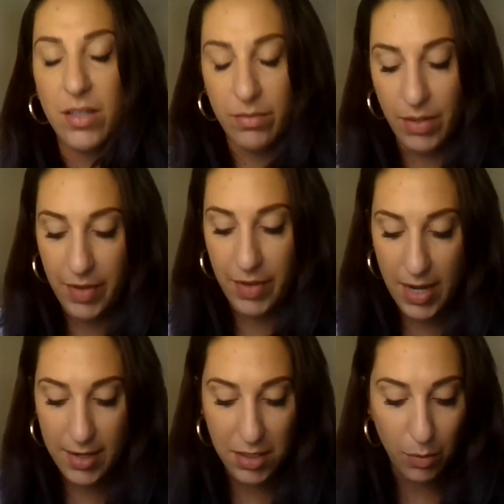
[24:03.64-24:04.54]
a
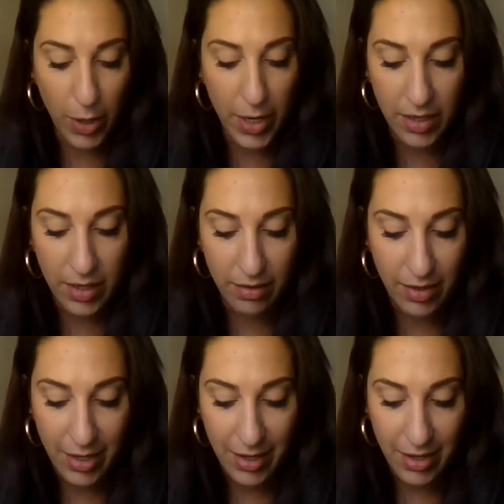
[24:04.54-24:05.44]
fantastic point, and it
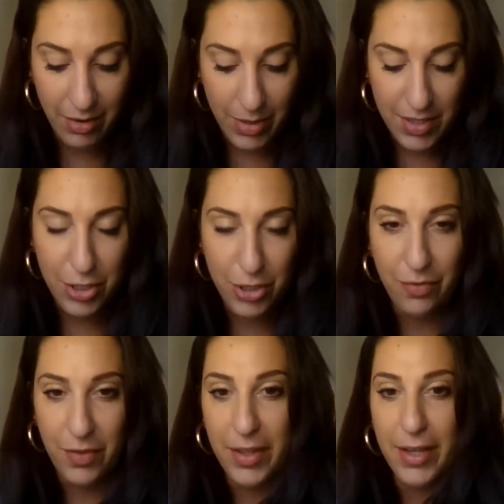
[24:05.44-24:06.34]
was such a
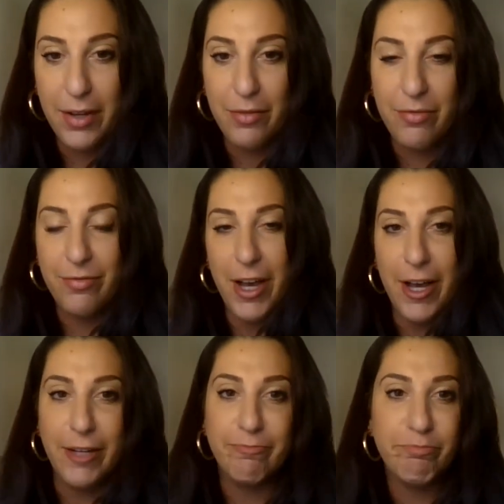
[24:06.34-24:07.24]
feeling of
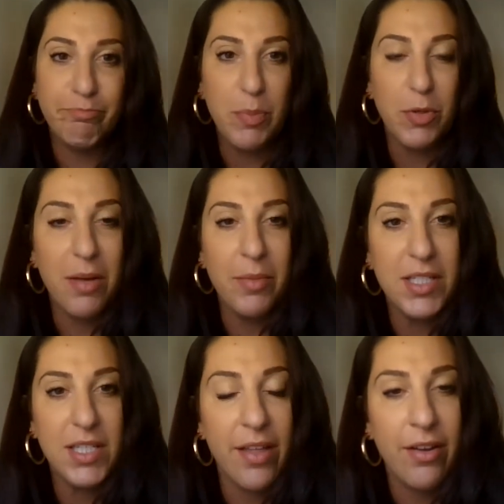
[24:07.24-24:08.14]
people
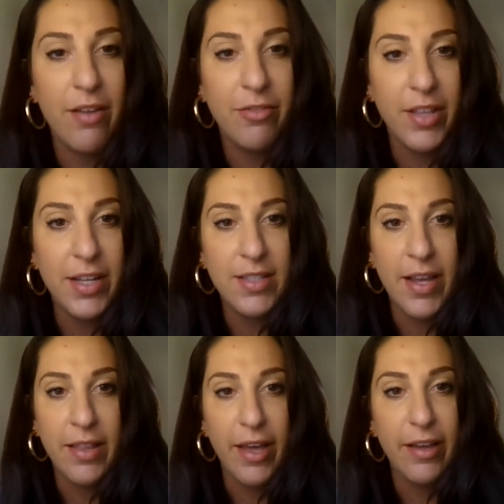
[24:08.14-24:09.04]
coming together after that
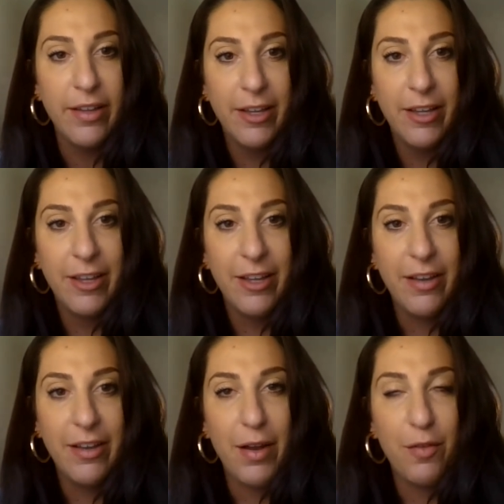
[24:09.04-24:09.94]
day that
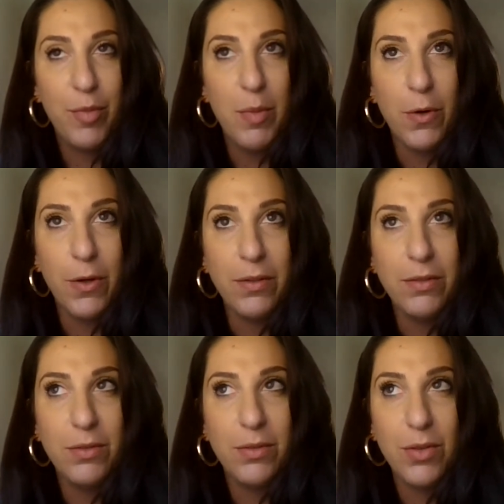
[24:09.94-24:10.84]
a lot of people
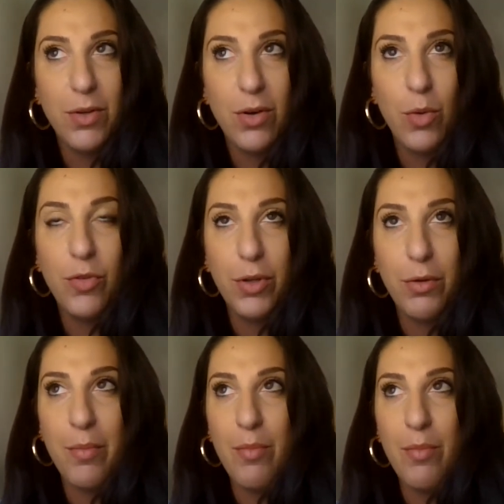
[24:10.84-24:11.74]
hopefully
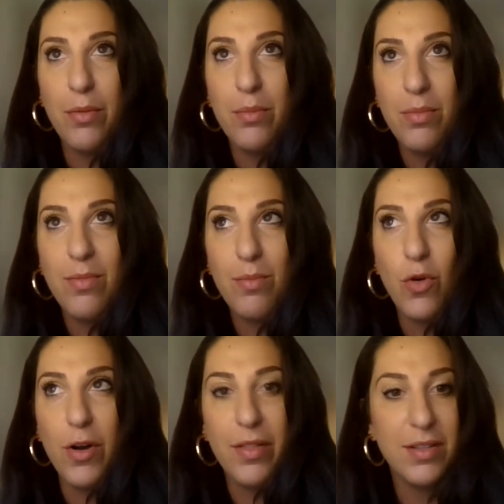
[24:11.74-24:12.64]
remember
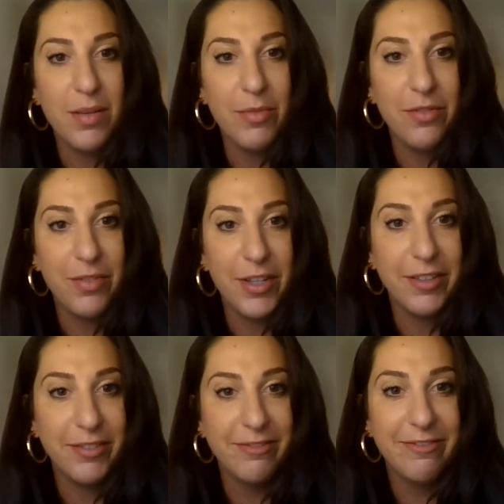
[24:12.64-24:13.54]
more than some of
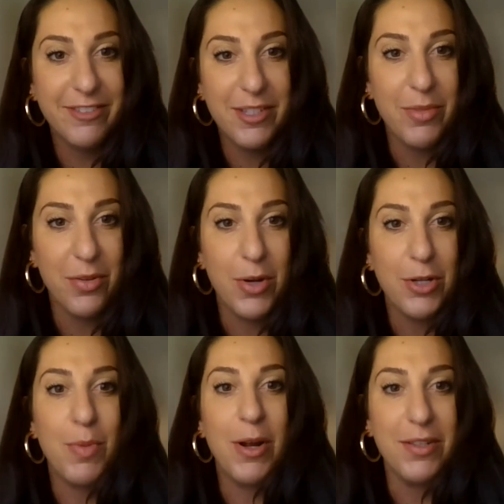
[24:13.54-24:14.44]
the
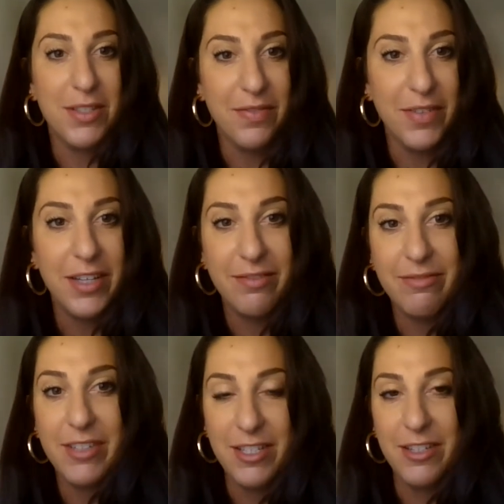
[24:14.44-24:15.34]
worst parts of it.
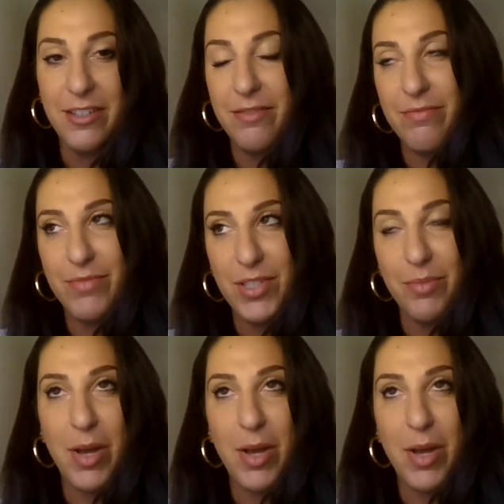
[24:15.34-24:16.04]
Some